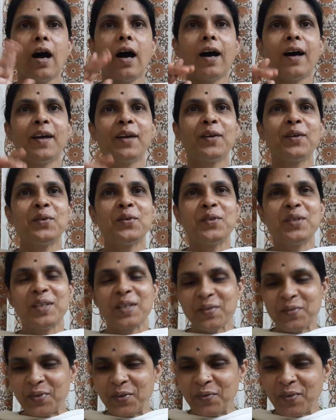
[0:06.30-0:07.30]
Hi, good
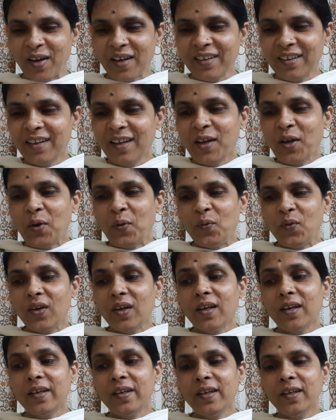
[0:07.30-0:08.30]
day everyone.
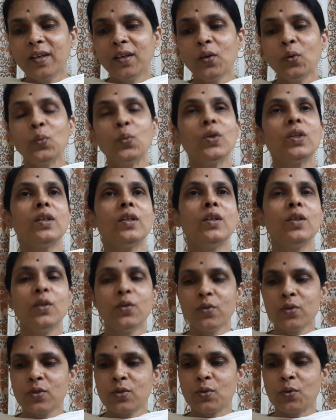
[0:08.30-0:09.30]
We are here with a
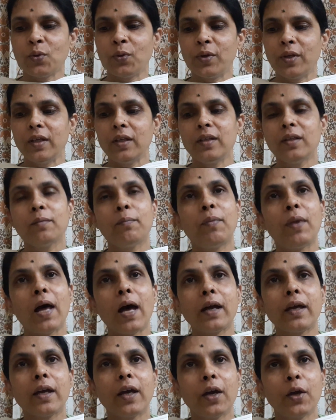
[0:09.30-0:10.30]
new story, The
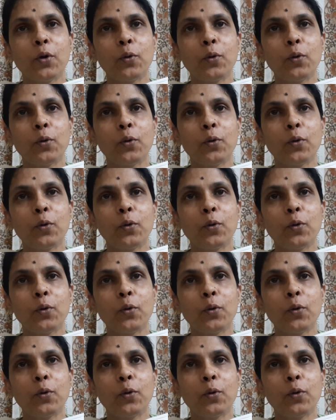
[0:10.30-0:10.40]
Black